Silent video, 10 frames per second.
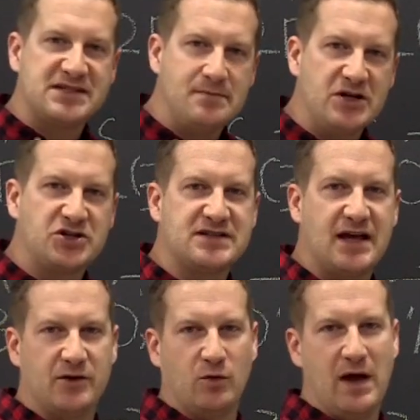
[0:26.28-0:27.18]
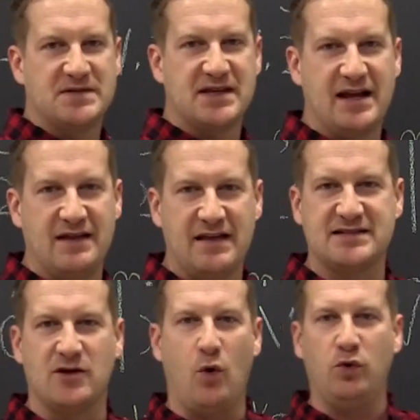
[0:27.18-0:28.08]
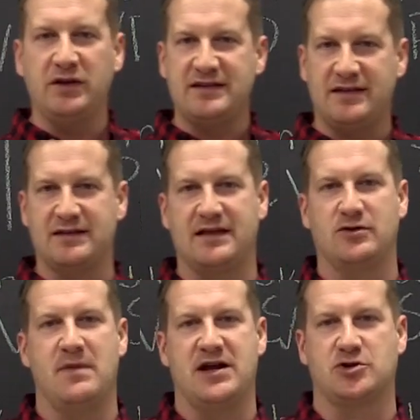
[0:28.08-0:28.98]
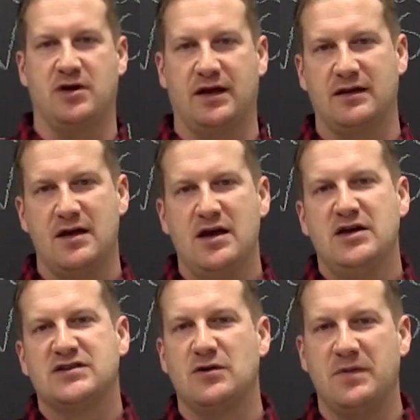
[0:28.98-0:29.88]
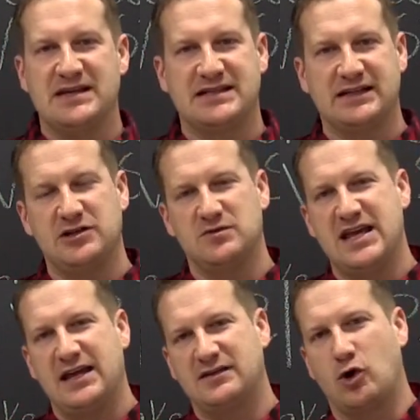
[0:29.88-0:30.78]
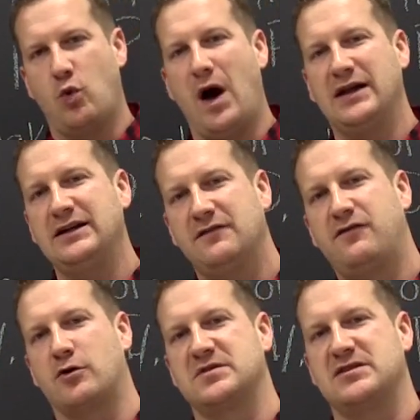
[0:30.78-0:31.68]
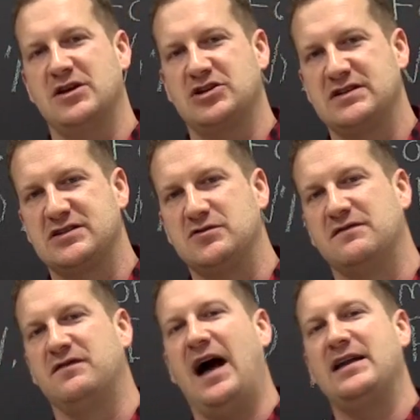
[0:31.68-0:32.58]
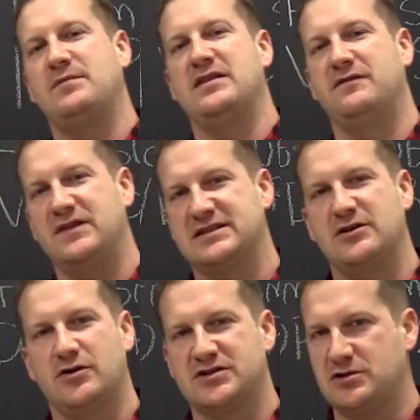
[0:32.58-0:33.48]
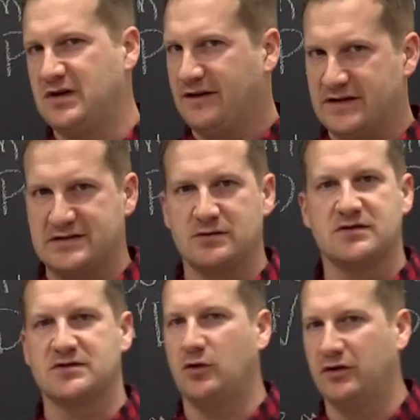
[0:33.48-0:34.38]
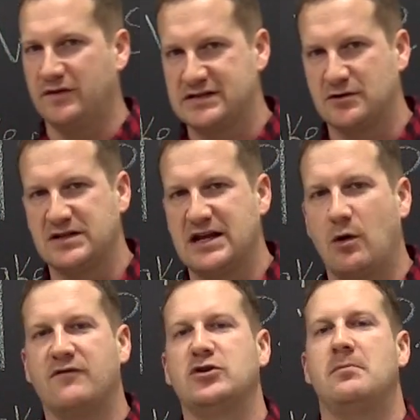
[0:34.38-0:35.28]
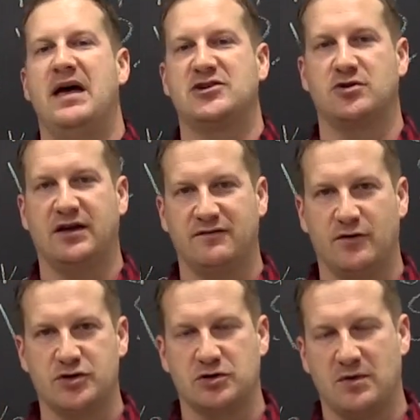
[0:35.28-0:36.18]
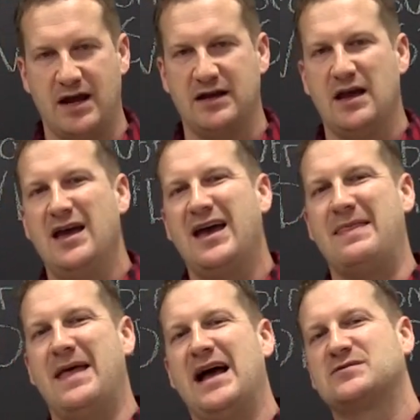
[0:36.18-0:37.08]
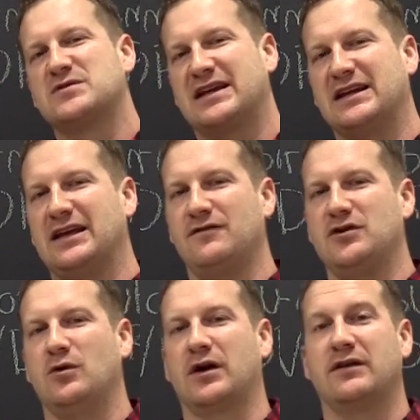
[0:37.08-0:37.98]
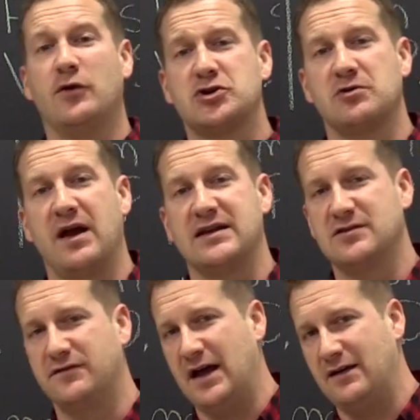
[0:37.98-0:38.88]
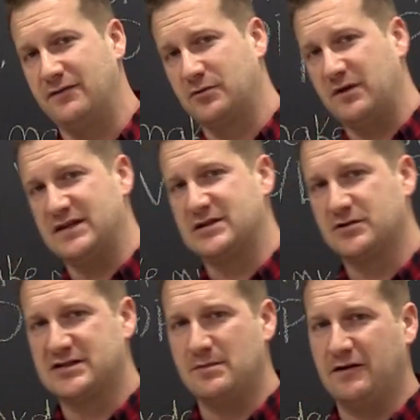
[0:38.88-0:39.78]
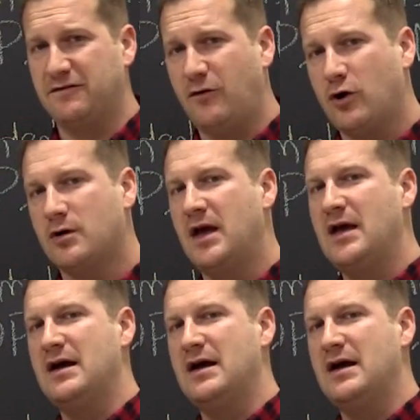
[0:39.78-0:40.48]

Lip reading: submissions on their website, and that's the only thing that they're measuring. So basically you take the quantity of form submissions, you divide by the visitors, unique visitors or total visitors, however you're measuring conversion rate, and that's what's going to give you a conversion rate. So if I have 3 visitors submit a form